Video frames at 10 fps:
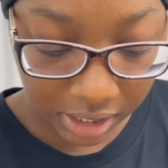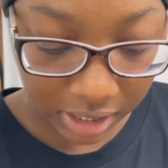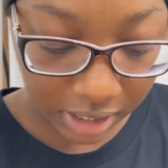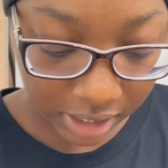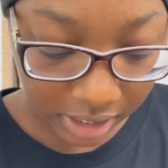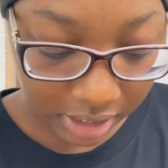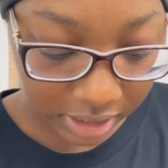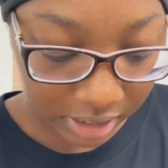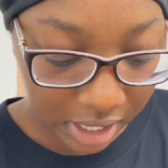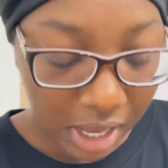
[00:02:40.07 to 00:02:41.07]

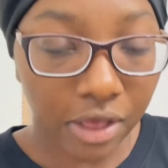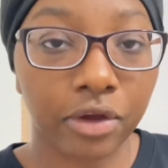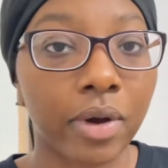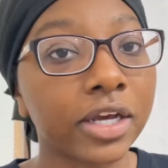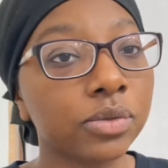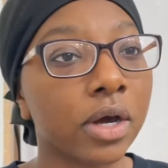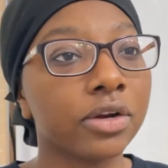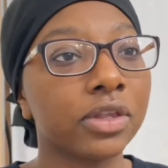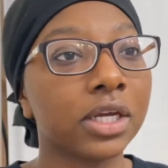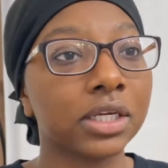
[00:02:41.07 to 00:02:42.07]
And the rice water
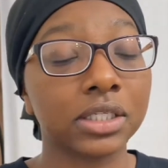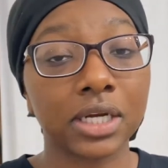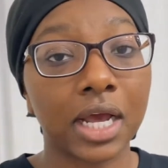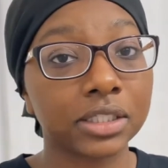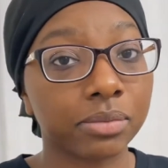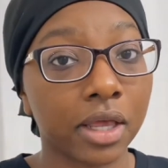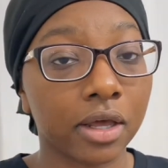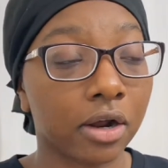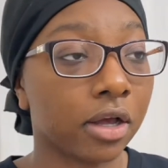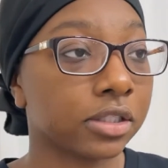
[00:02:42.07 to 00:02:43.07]
thing does not smell at
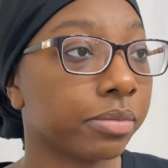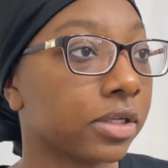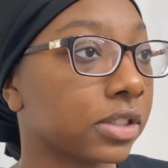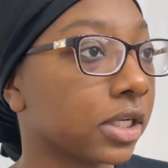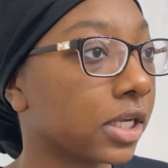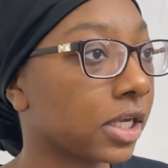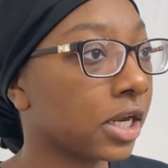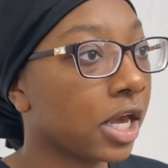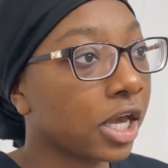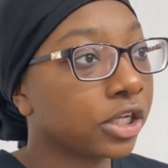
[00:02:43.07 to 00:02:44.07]
all. It smells good.
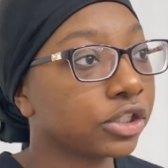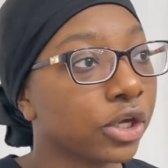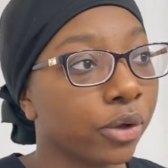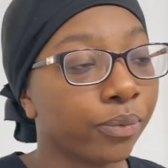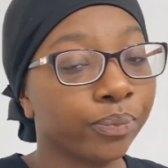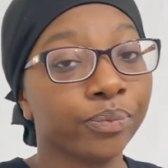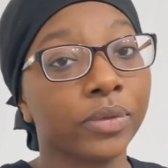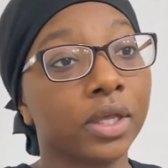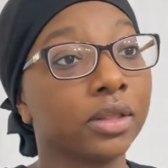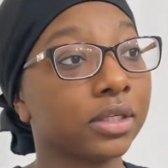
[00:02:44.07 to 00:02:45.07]
So
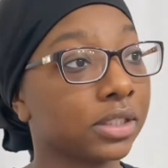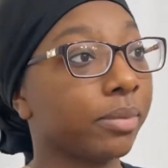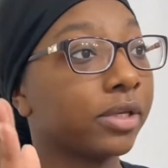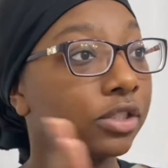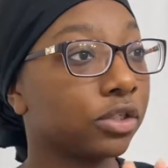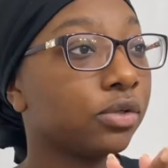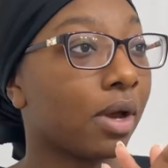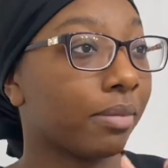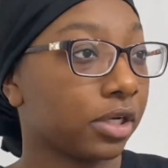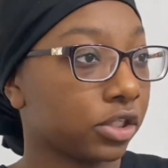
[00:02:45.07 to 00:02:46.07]
that's what I'm about to do. I'm
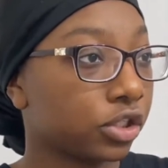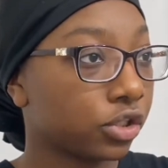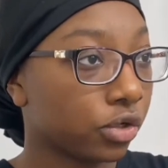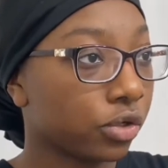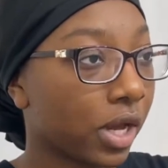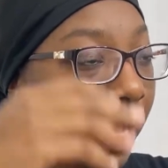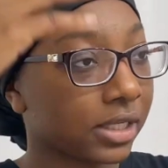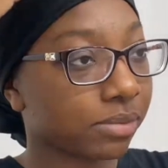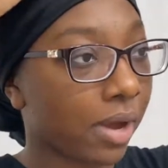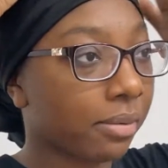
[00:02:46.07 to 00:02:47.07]
going to just show you guys
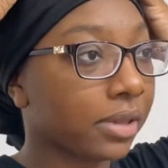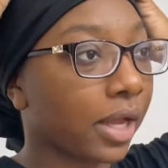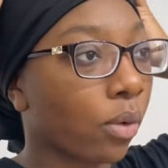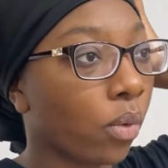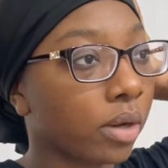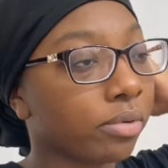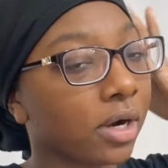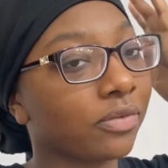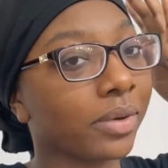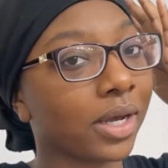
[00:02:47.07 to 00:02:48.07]
probably like one part
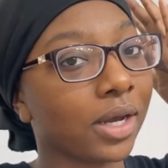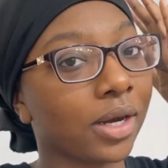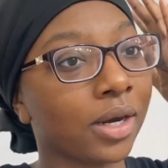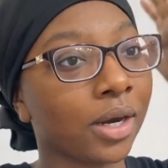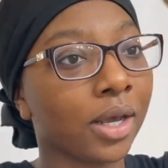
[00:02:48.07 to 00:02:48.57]
of my hair.